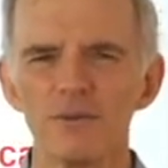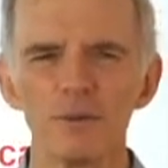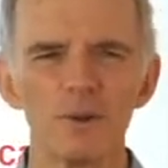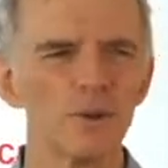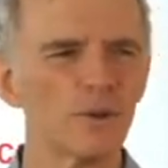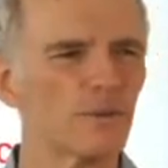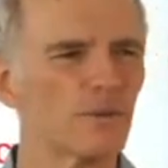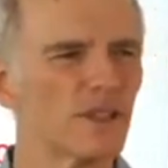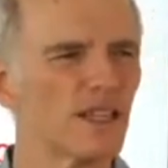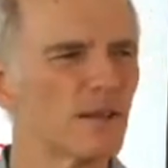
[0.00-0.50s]

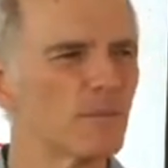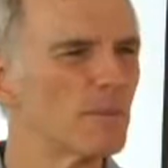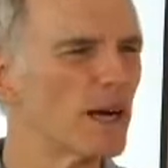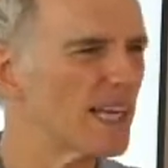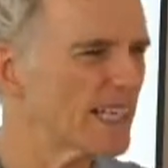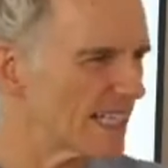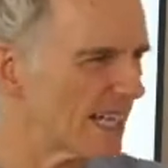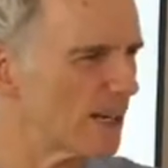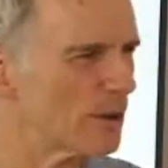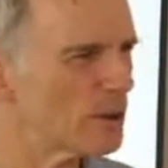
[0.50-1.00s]
Well, then
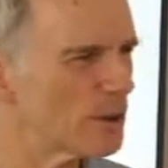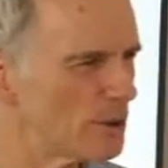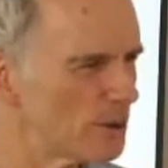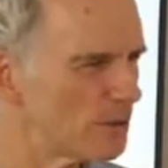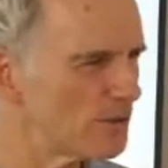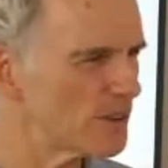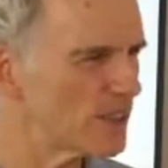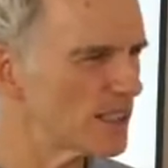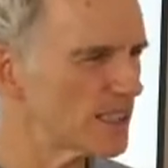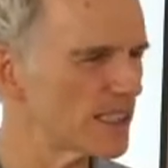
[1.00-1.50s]
Mike, how are
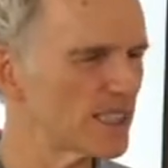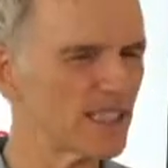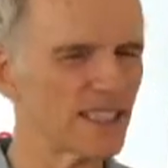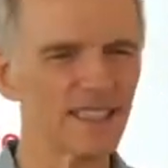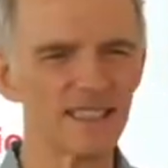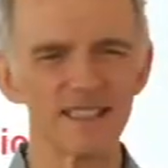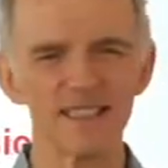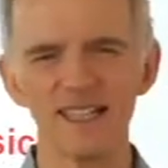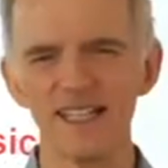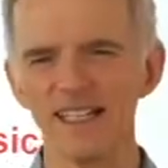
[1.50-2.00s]
you
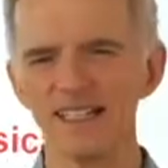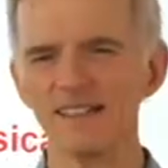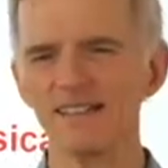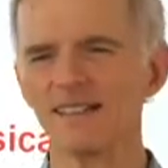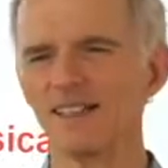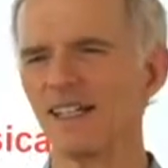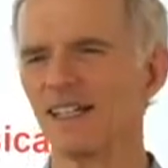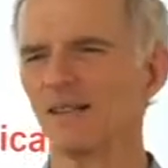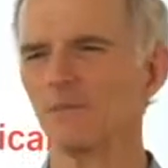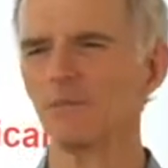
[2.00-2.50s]
feeling? And,
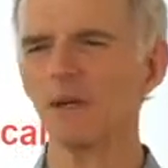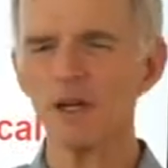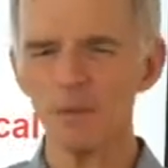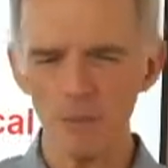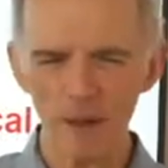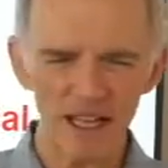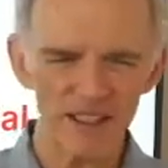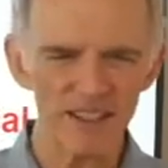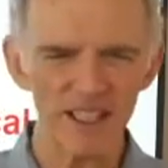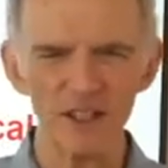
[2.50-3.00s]
and, and
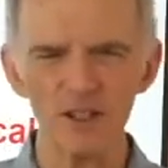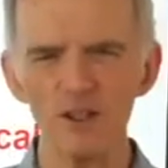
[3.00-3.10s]
Mary Beth,